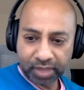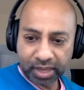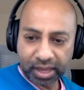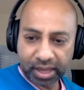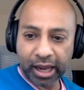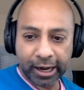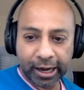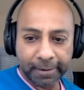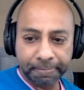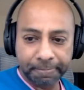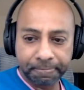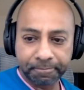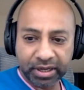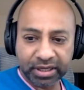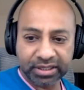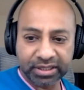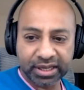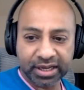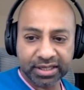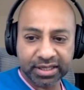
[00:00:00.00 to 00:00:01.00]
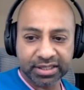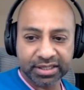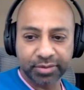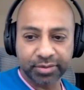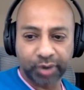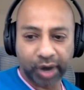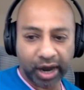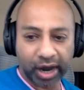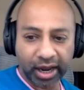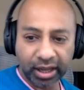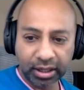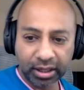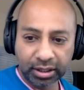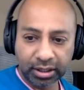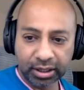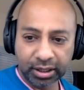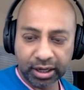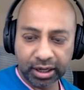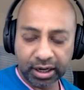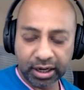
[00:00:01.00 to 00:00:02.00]
Yeah, it takes a
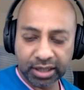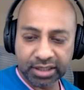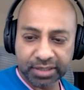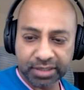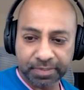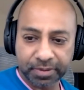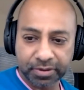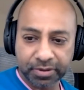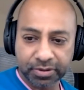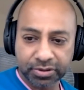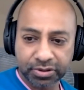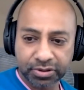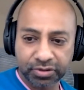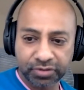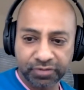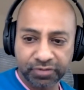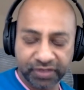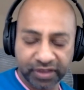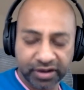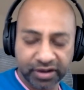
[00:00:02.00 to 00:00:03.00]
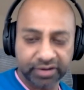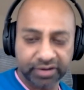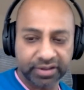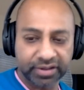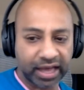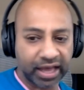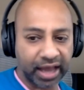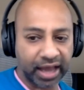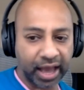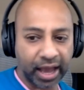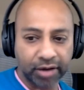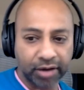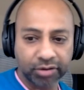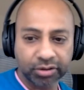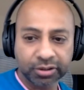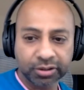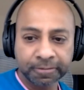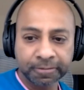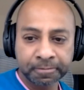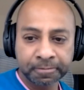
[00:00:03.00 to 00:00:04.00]
while, I suppose, to figure that
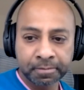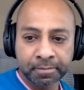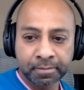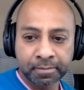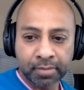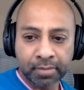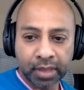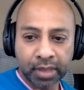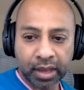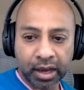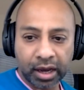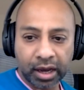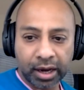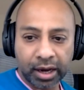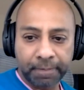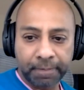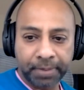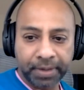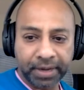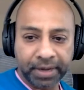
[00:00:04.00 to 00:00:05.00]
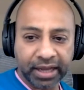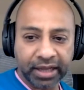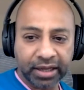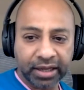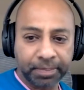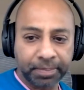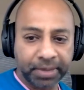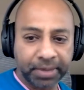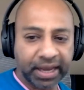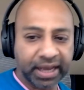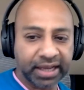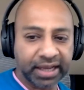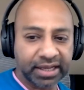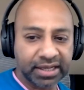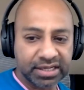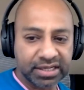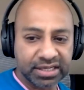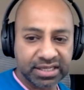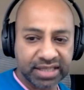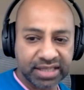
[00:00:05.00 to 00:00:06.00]
out. But I
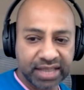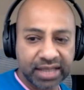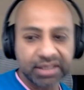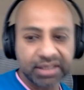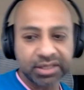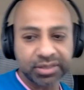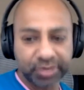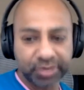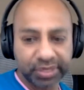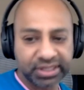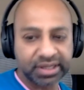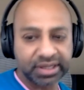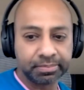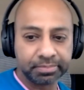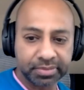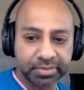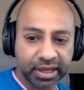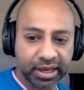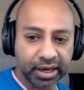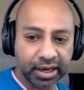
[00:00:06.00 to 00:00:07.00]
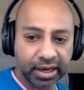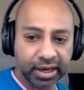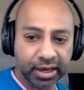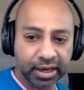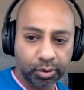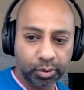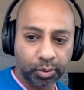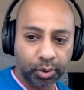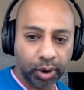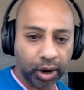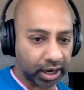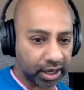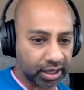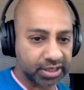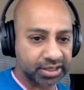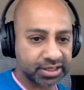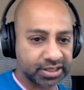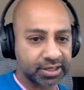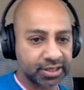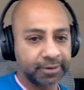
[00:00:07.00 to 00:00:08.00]
can sense when something
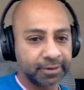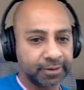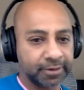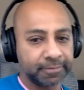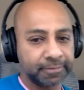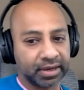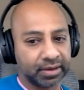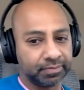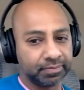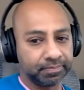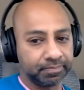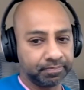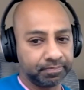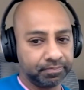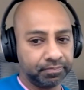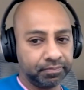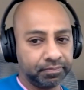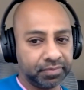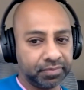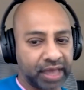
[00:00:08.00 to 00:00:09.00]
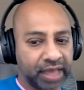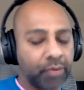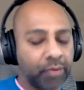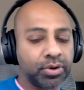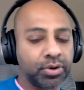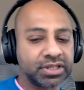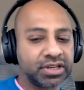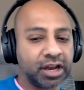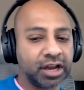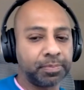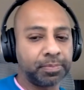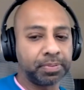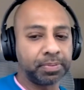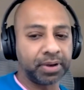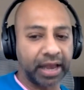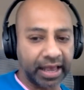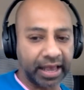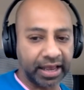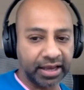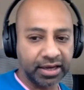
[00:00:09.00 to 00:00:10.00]
works that was not
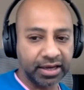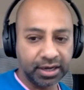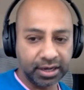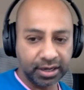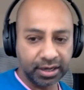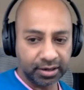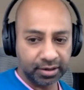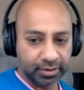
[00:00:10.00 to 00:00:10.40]
planned,